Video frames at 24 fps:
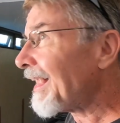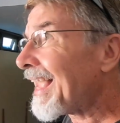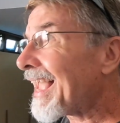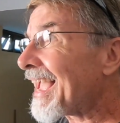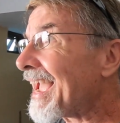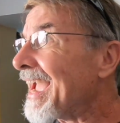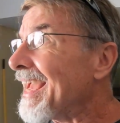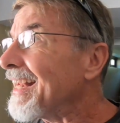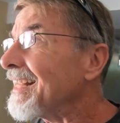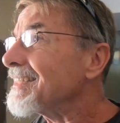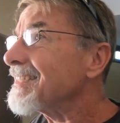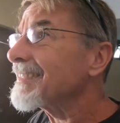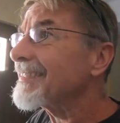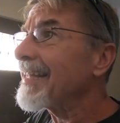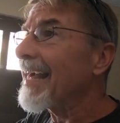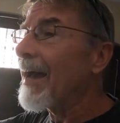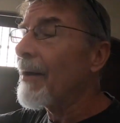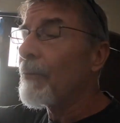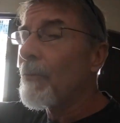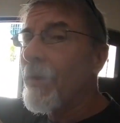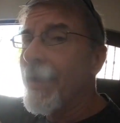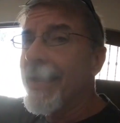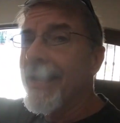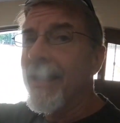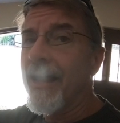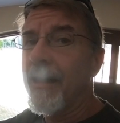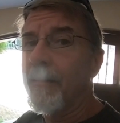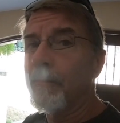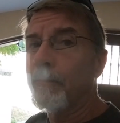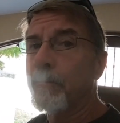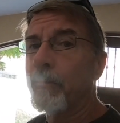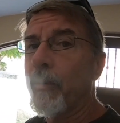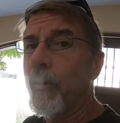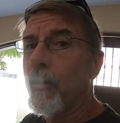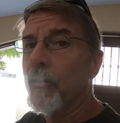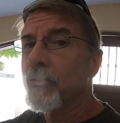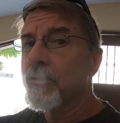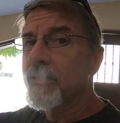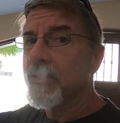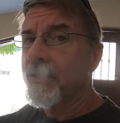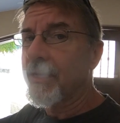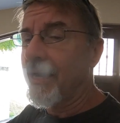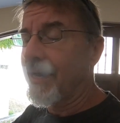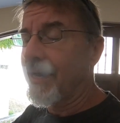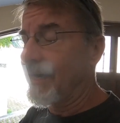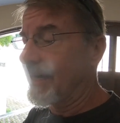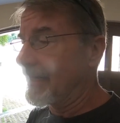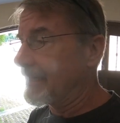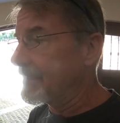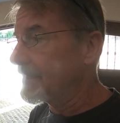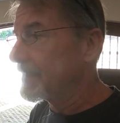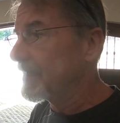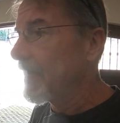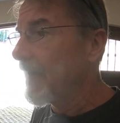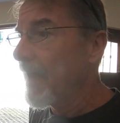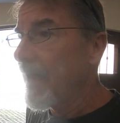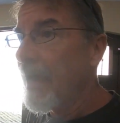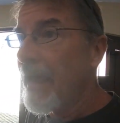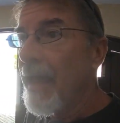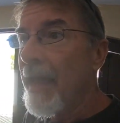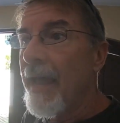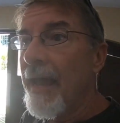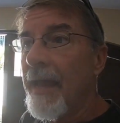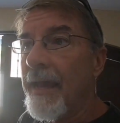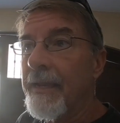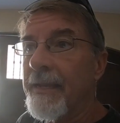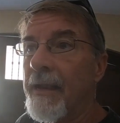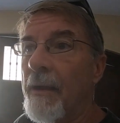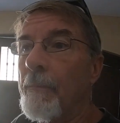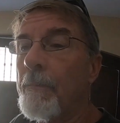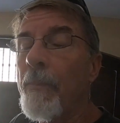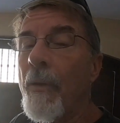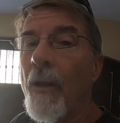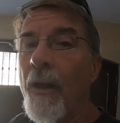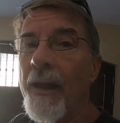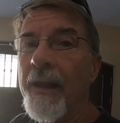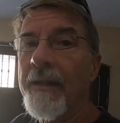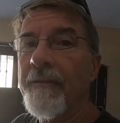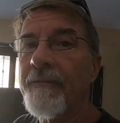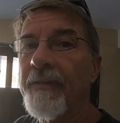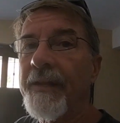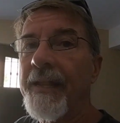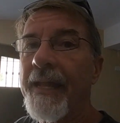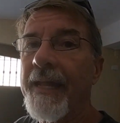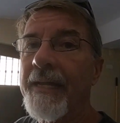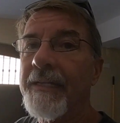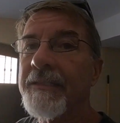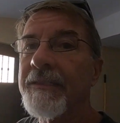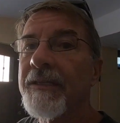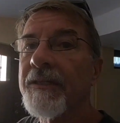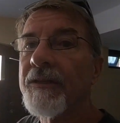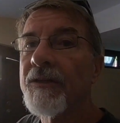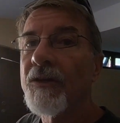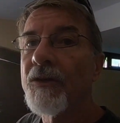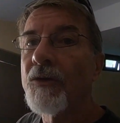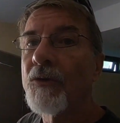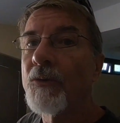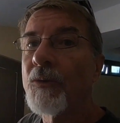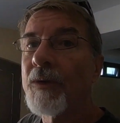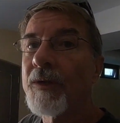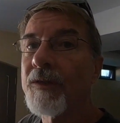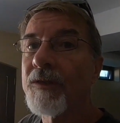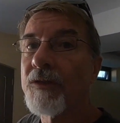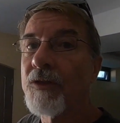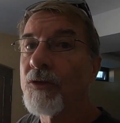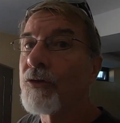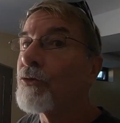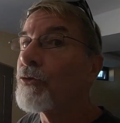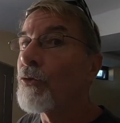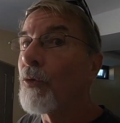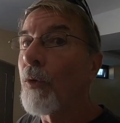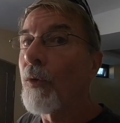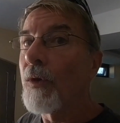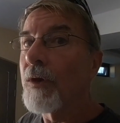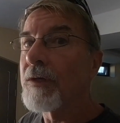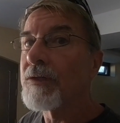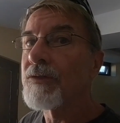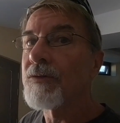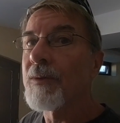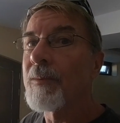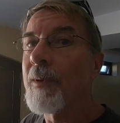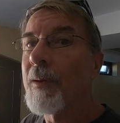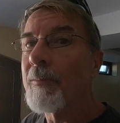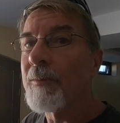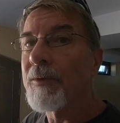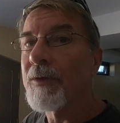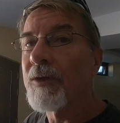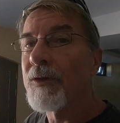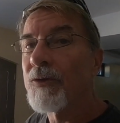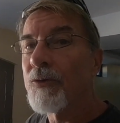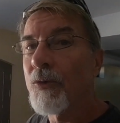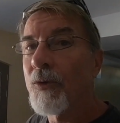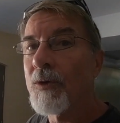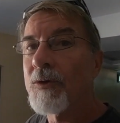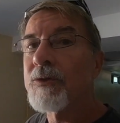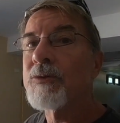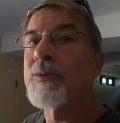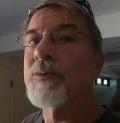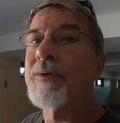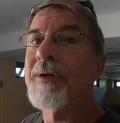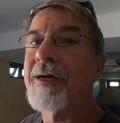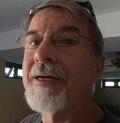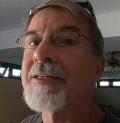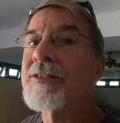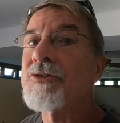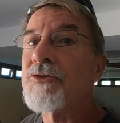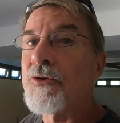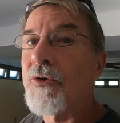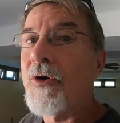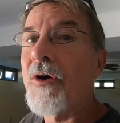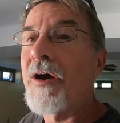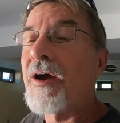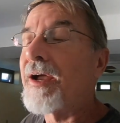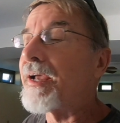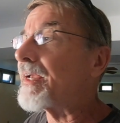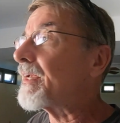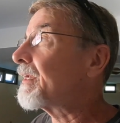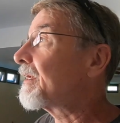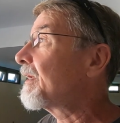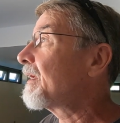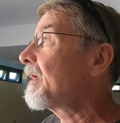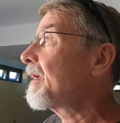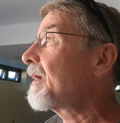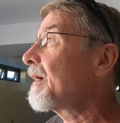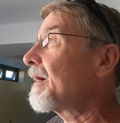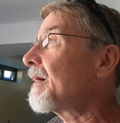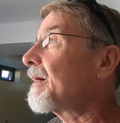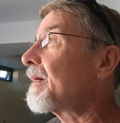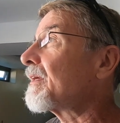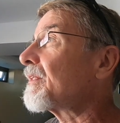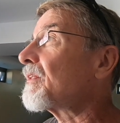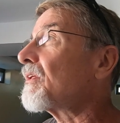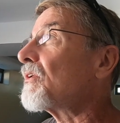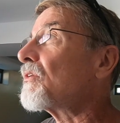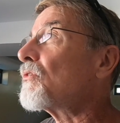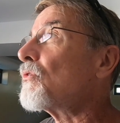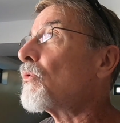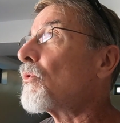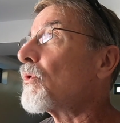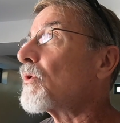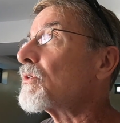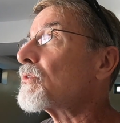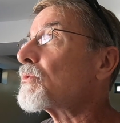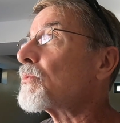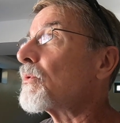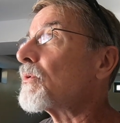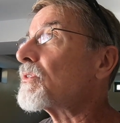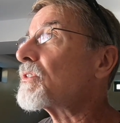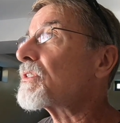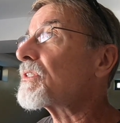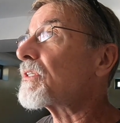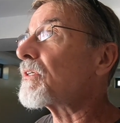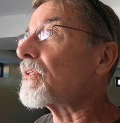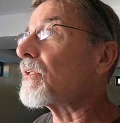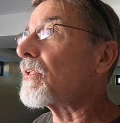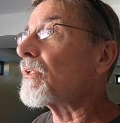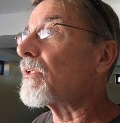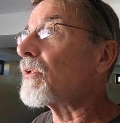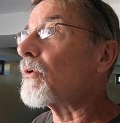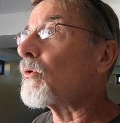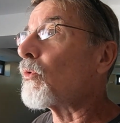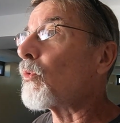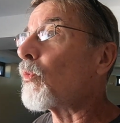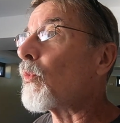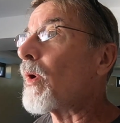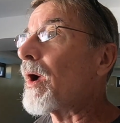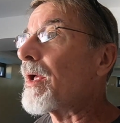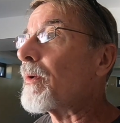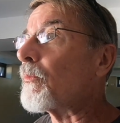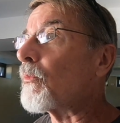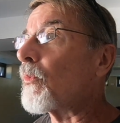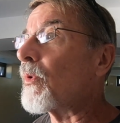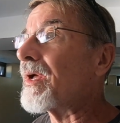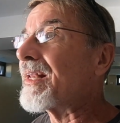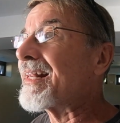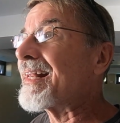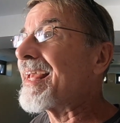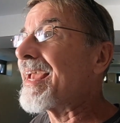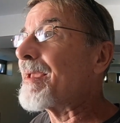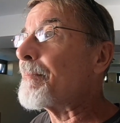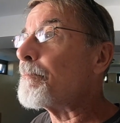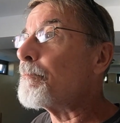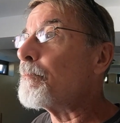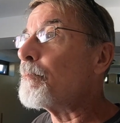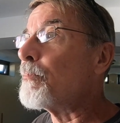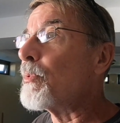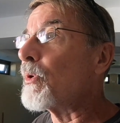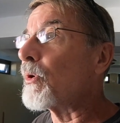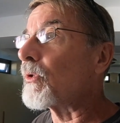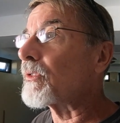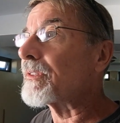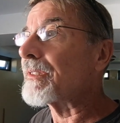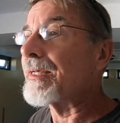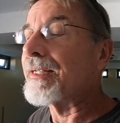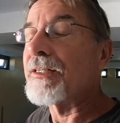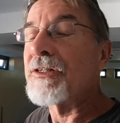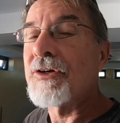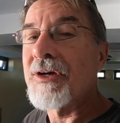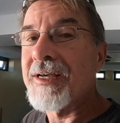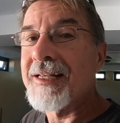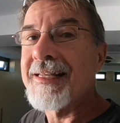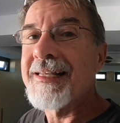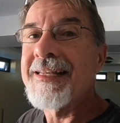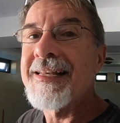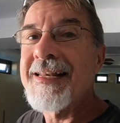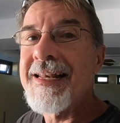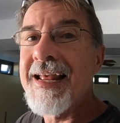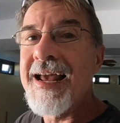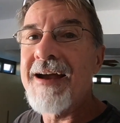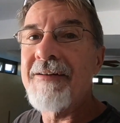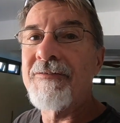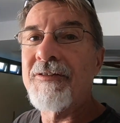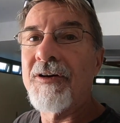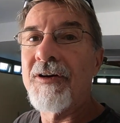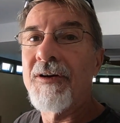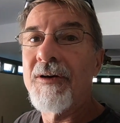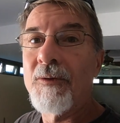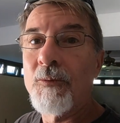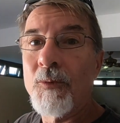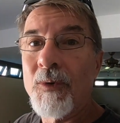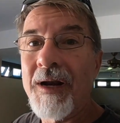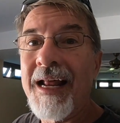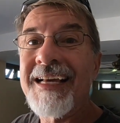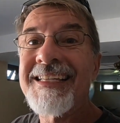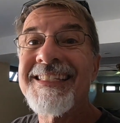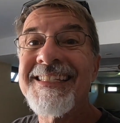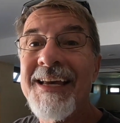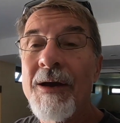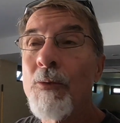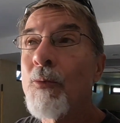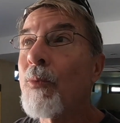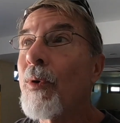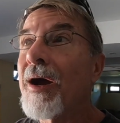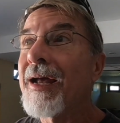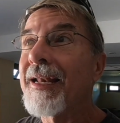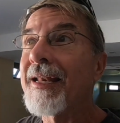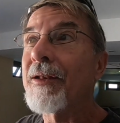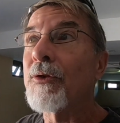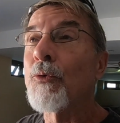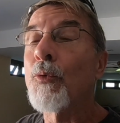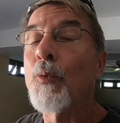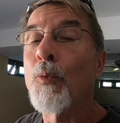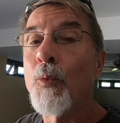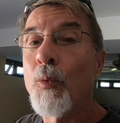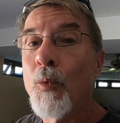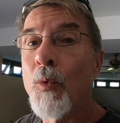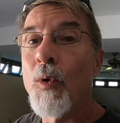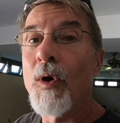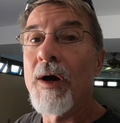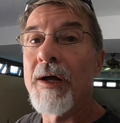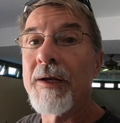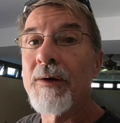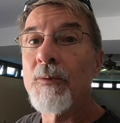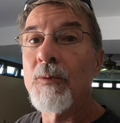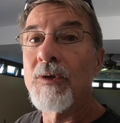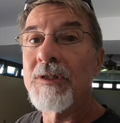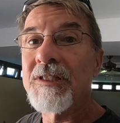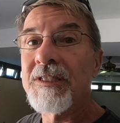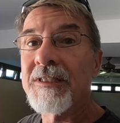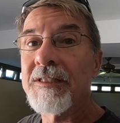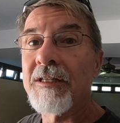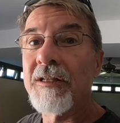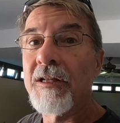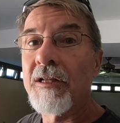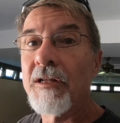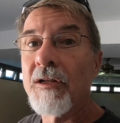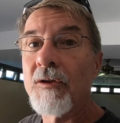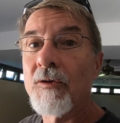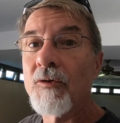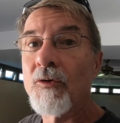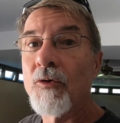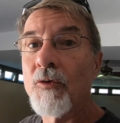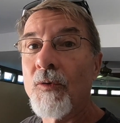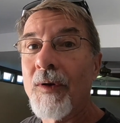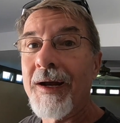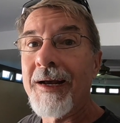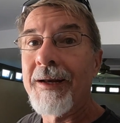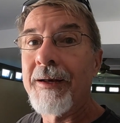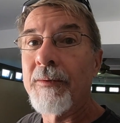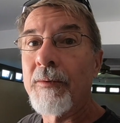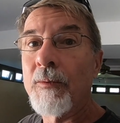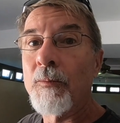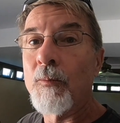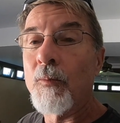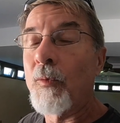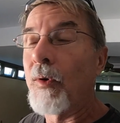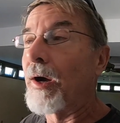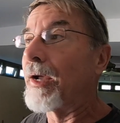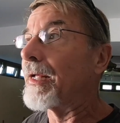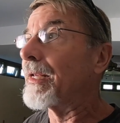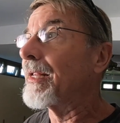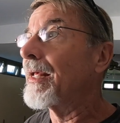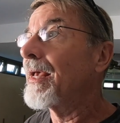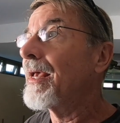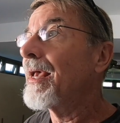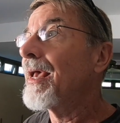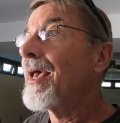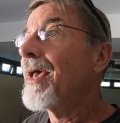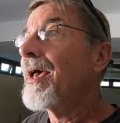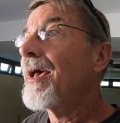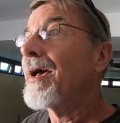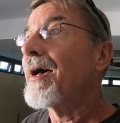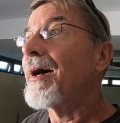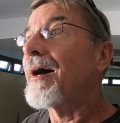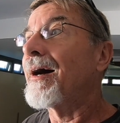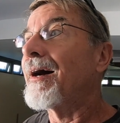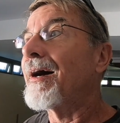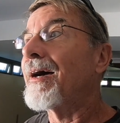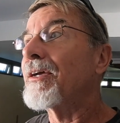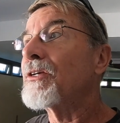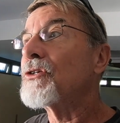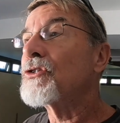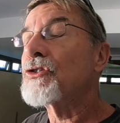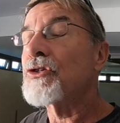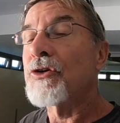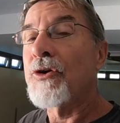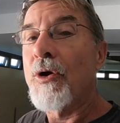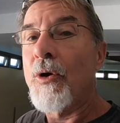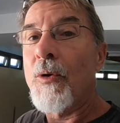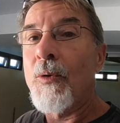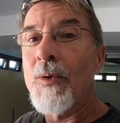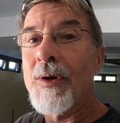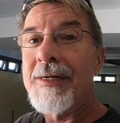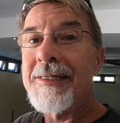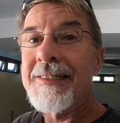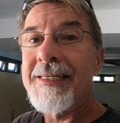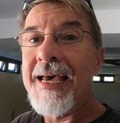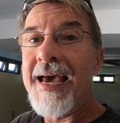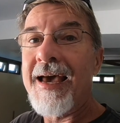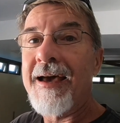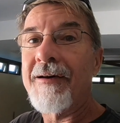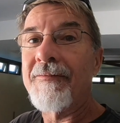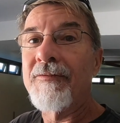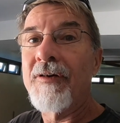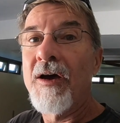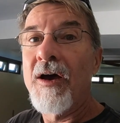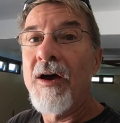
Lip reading: And it's that way on both sides. Now part of it has to do with the doors. Remember, the doors were not dry. The doors were still a little wet when they built it. You can never, when I say wet, the wood was still a little green and wet. You should always have,